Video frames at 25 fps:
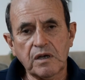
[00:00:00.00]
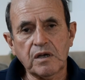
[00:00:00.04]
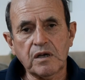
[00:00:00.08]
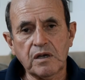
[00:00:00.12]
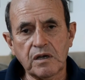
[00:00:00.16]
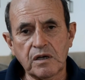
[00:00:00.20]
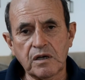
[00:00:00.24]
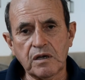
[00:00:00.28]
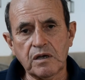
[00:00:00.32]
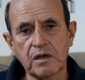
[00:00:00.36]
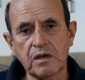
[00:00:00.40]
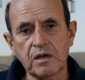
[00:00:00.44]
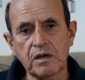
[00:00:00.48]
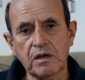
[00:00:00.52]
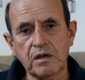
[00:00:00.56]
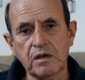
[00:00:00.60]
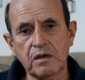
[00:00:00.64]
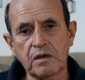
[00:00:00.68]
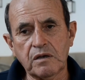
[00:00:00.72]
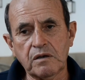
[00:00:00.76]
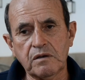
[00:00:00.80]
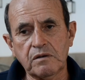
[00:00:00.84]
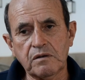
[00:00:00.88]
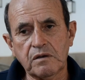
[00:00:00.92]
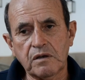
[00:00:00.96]

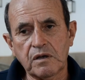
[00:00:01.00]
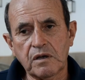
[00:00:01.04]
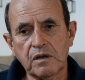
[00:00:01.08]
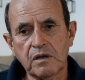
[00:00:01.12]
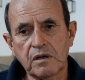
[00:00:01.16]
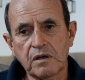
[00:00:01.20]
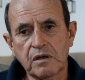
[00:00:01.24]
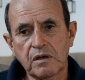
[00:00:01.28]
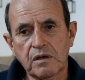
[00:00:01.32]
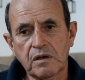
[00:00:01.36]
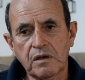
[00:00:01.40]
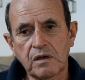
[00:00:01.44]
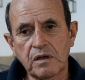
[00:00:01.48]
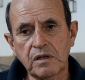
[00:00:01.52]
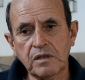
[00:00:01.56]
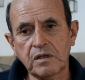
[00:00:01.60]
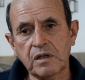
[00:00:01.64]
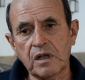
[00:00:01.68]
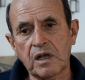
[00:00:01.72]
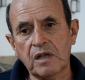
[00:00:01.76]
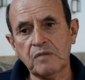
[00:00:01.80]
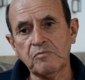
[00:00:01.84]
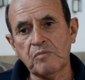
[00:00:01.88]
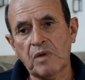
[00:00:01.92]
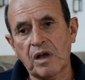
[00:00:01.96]
And
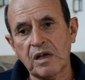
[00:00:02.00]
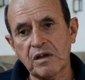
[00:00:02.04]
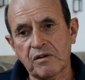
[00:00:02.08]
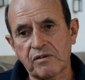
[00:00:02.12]
then my